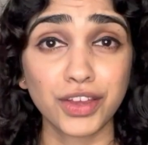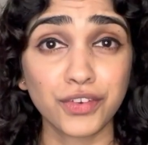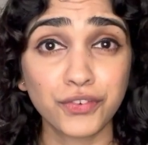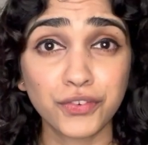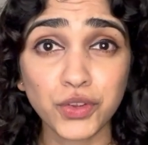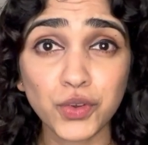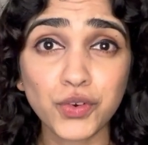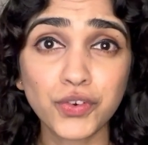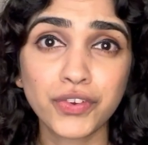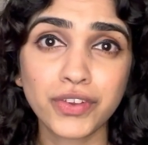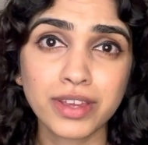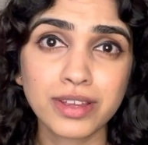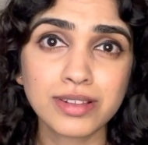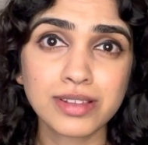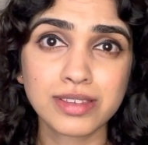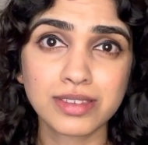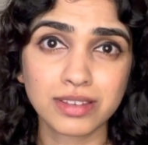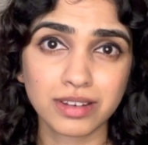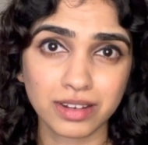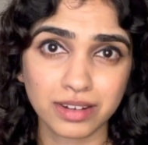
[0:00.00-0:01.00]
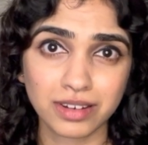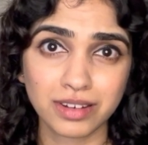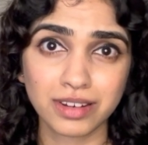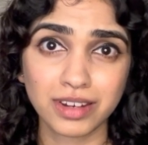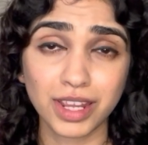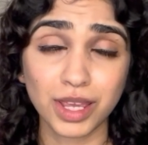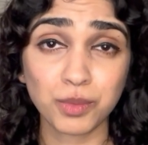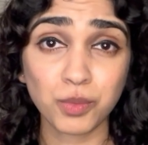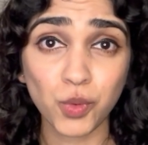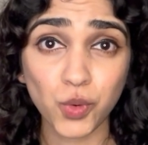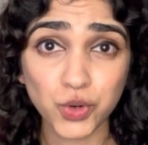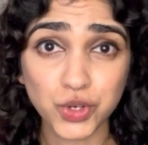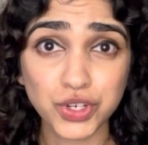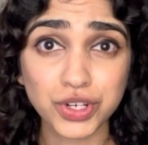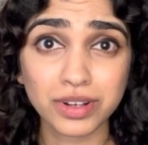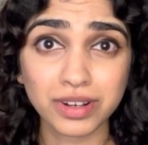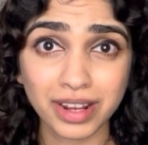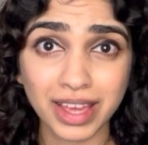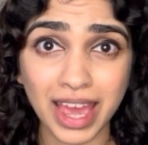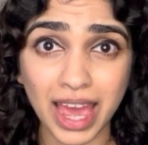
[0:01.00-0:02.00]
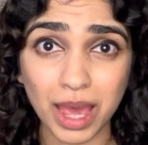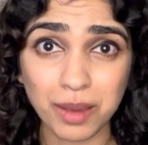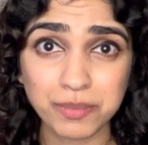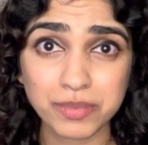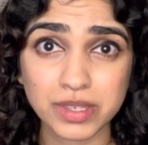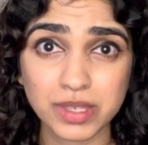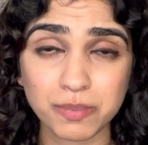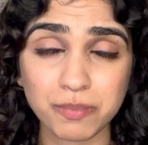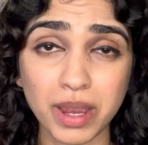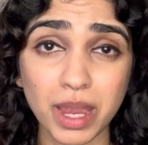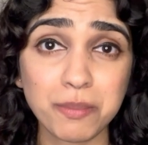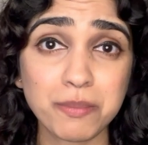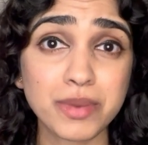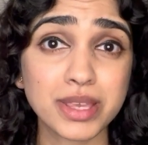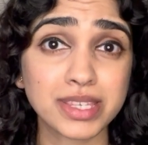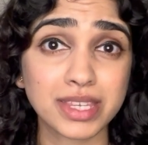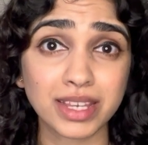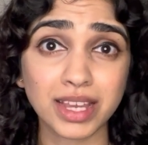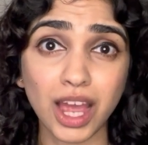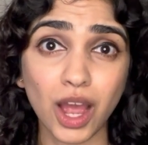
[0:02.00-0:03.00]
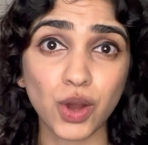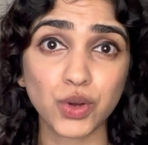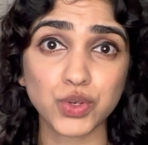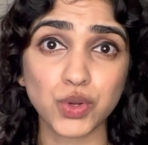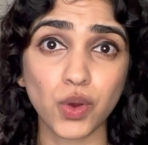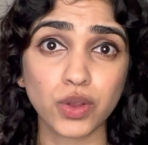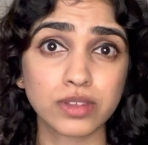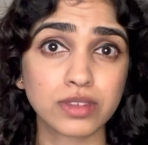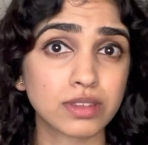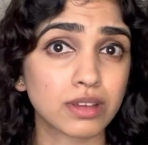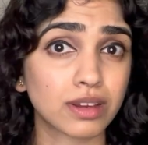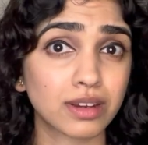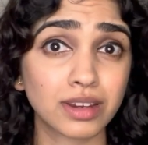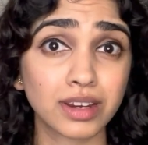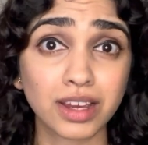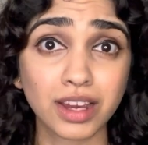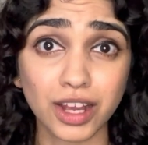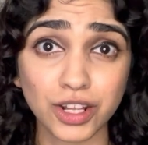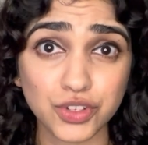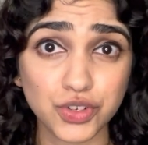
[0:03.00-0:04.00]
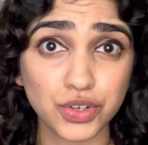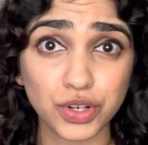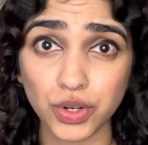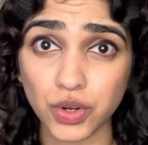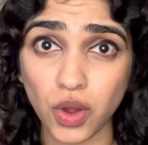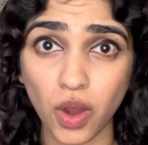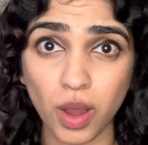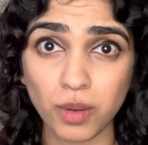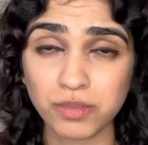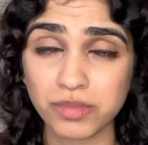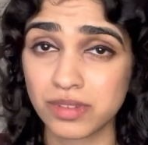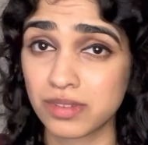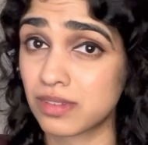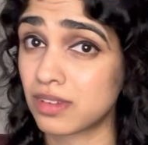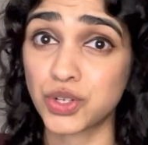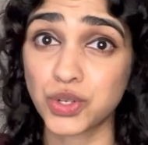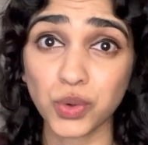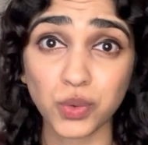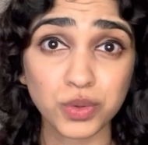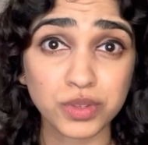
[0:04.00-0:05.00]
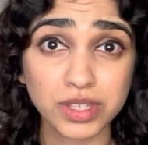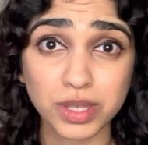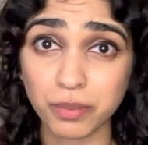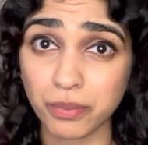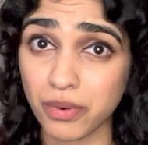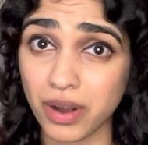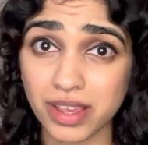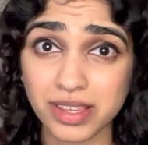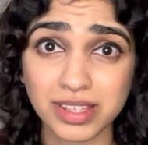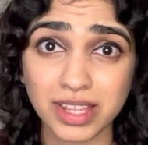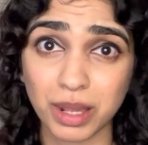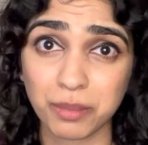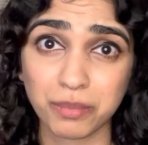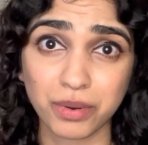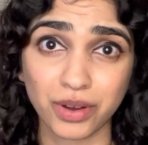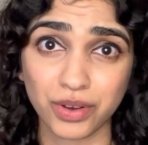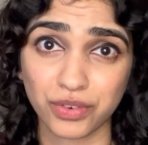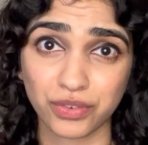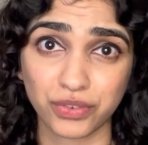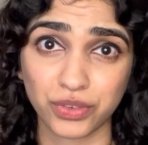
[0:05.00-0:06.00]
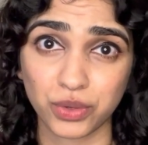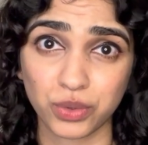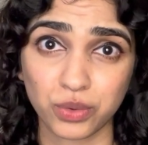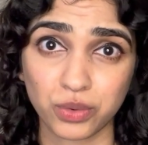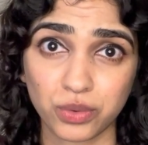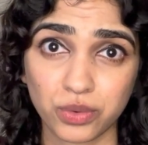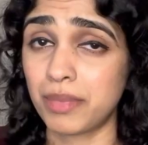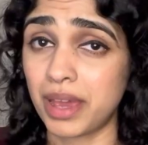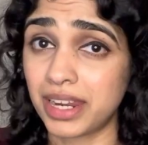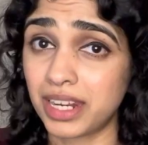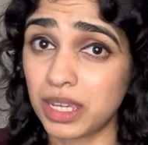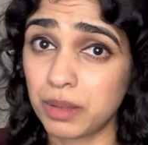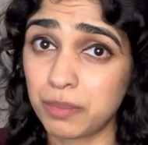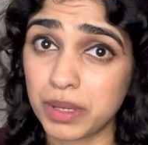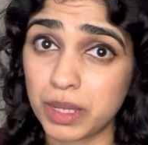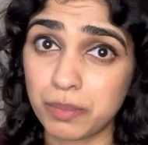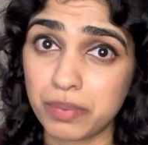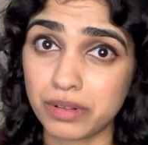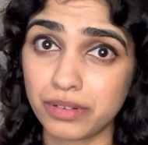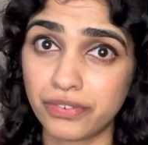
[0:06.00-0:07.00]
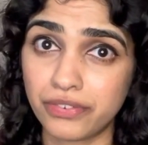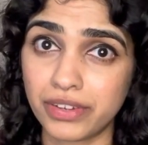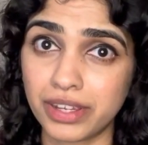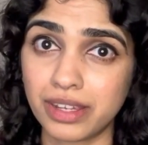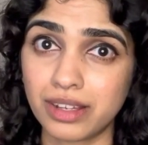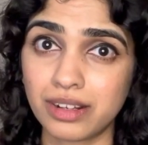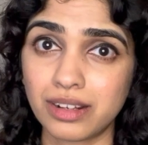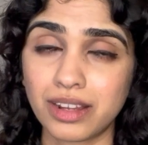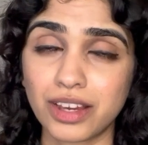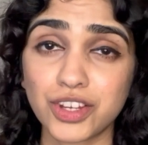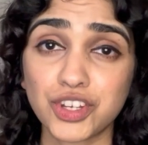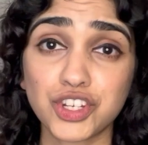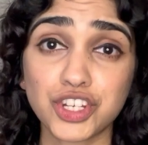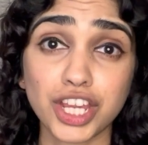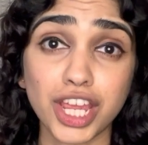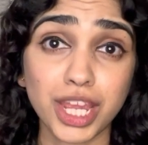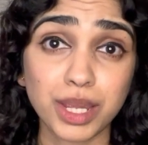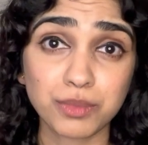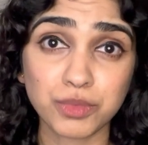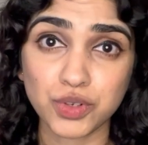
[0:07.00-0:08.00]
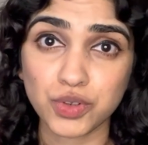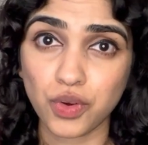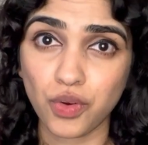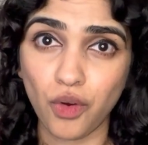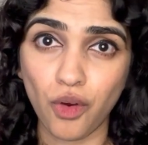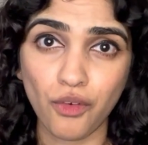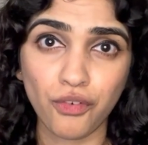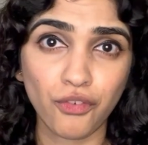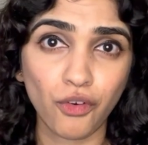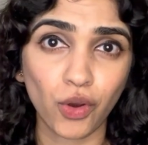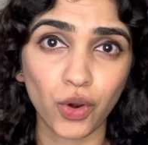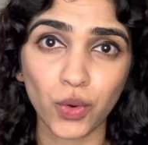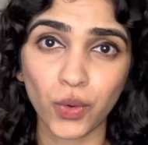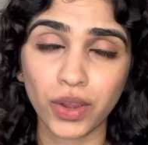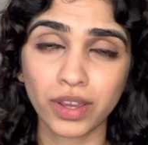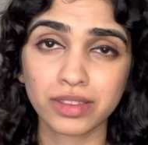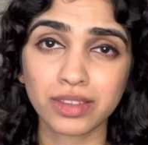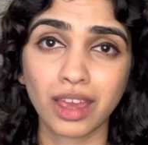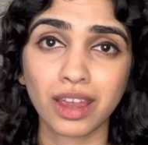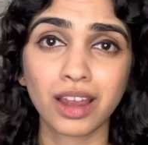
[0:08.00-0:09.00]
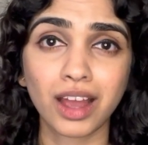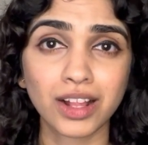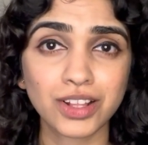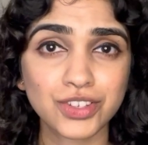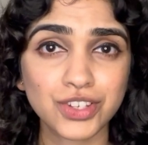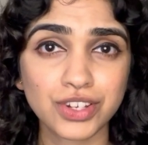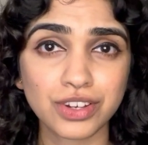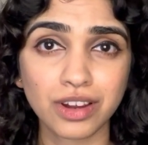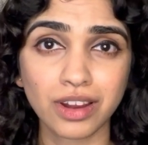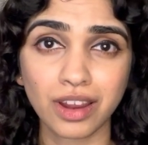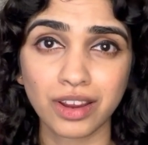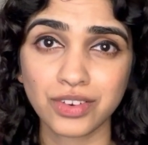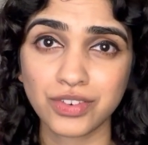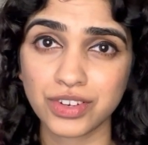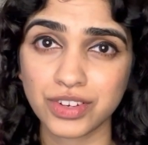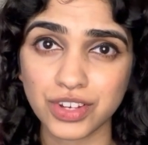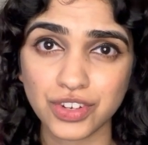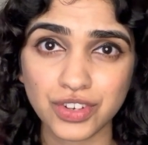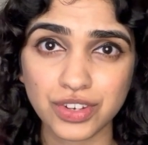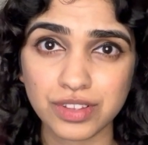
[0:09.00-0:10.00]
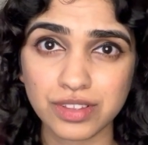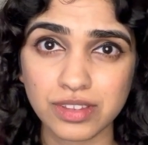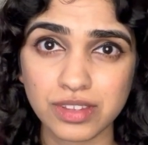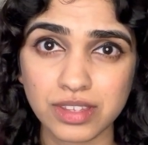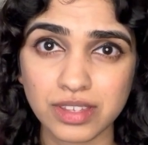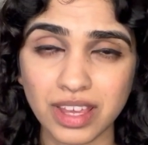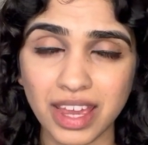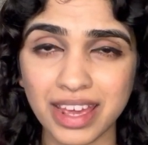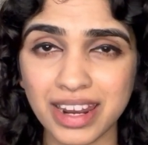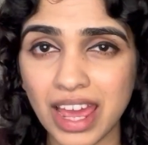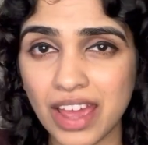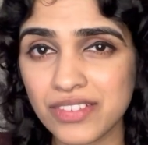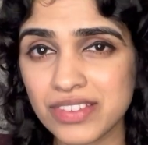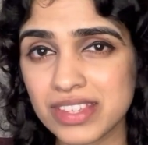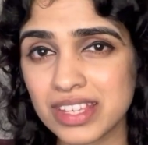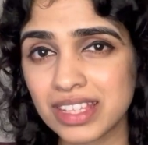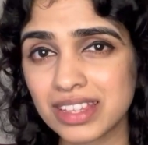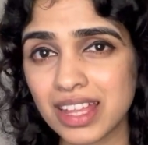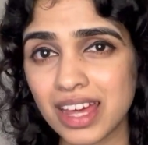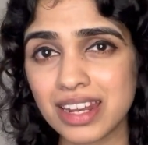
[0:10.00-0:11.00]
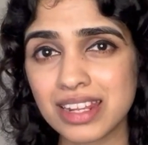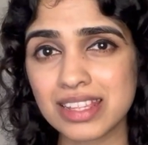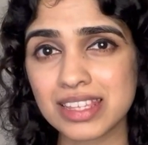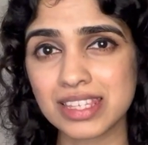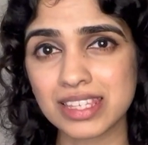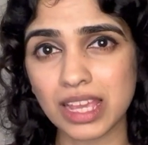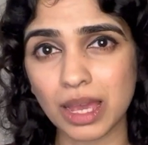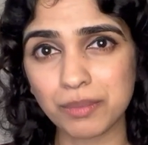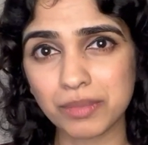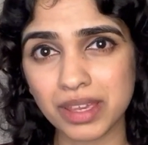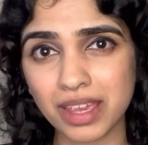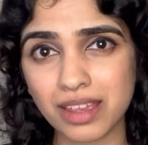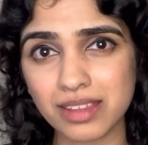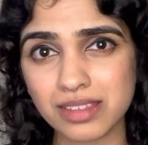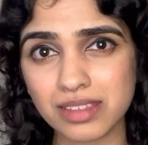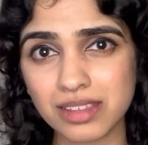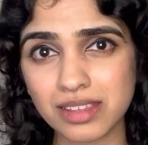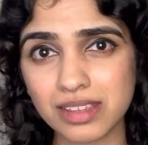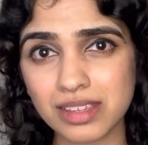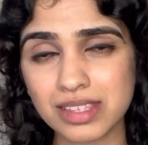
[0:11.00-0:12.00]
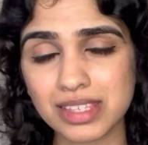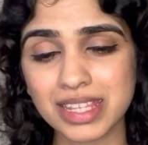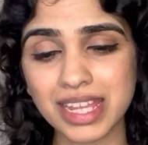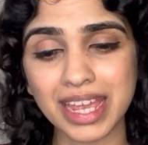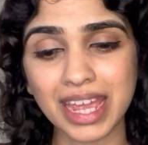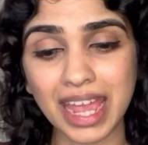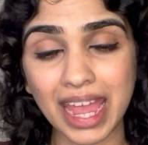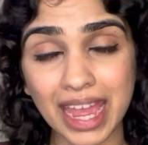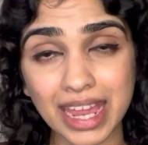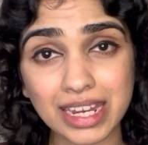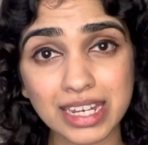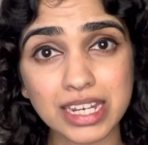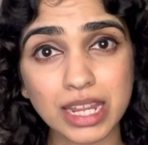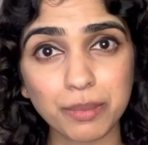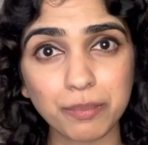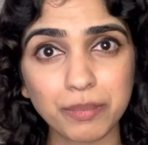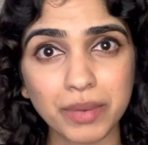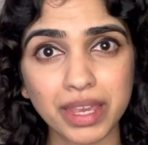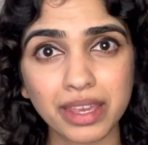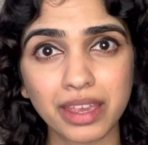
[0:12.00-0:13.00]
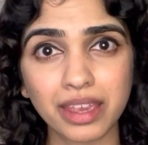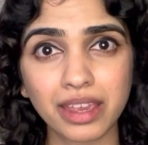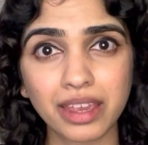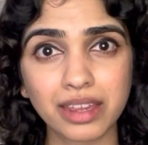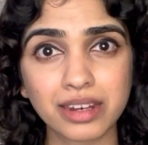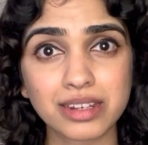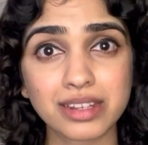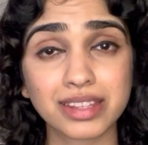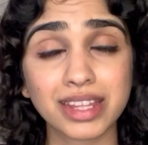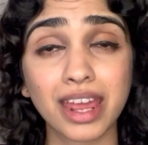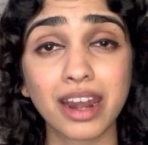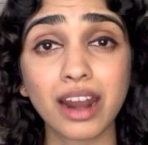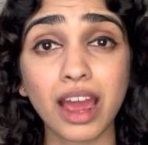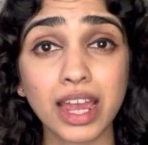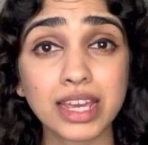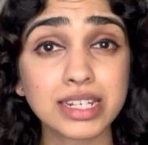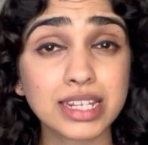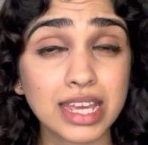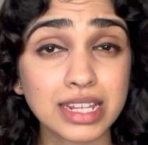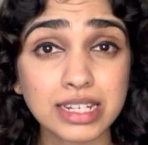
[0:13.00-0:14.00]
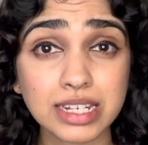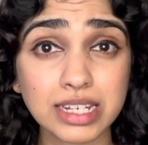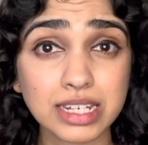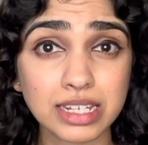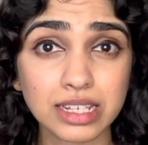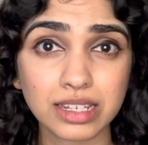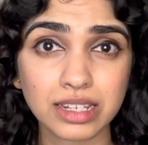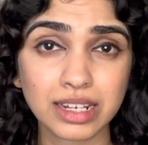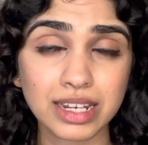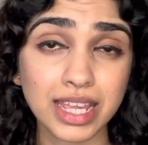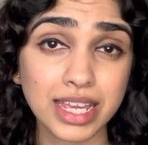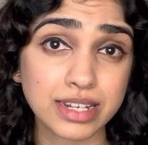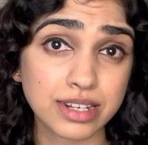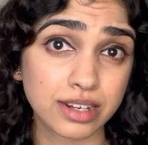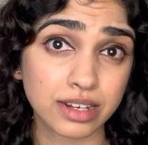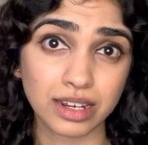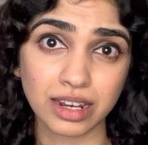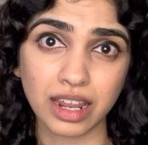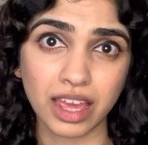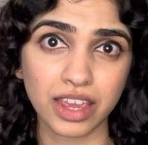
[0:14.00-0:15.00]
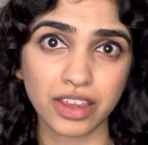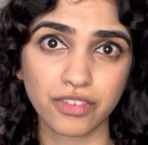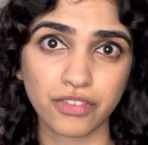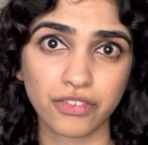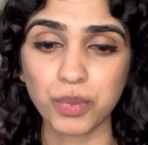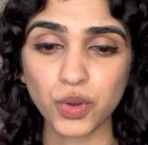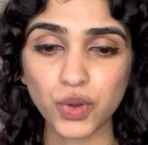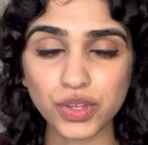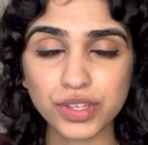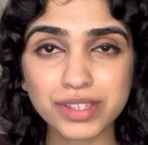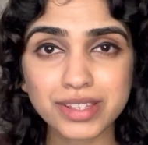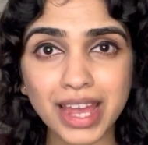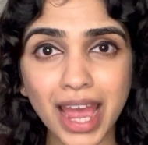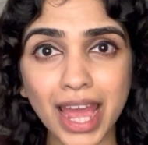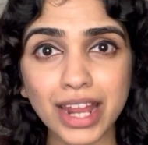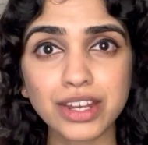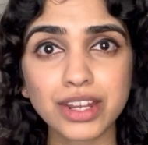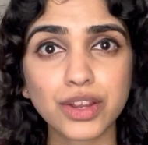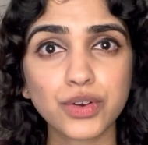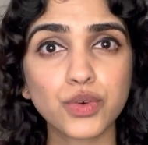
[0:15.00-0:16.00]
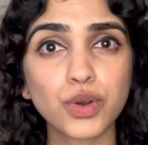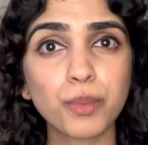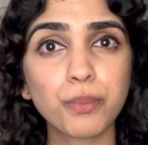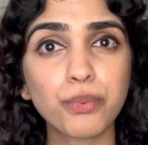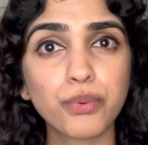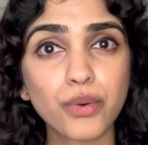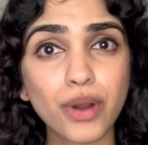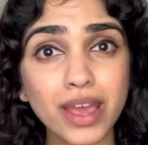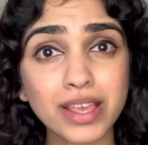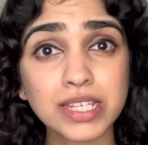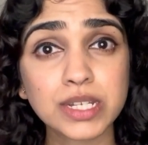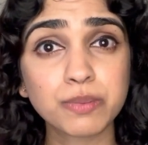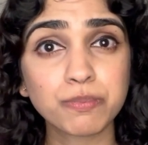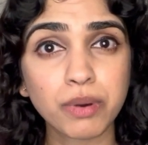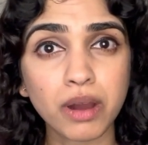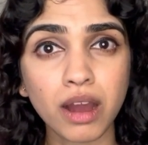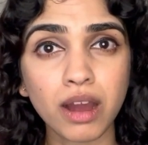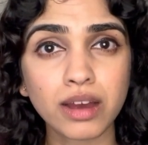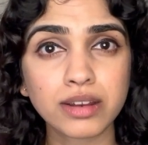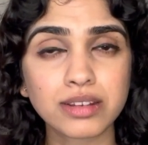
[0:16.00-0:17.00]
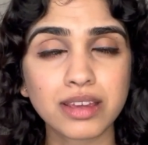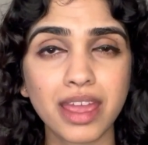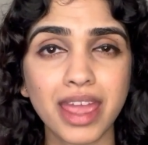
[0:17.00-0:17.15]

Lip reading: If you feel certain emotional gaps by missing out on certain cultural norms, don't suppress that part of you. Many people feel ashamed of following their culture and traditions, and I've seen that in some cases they end up making it their identity later in life because that repressed part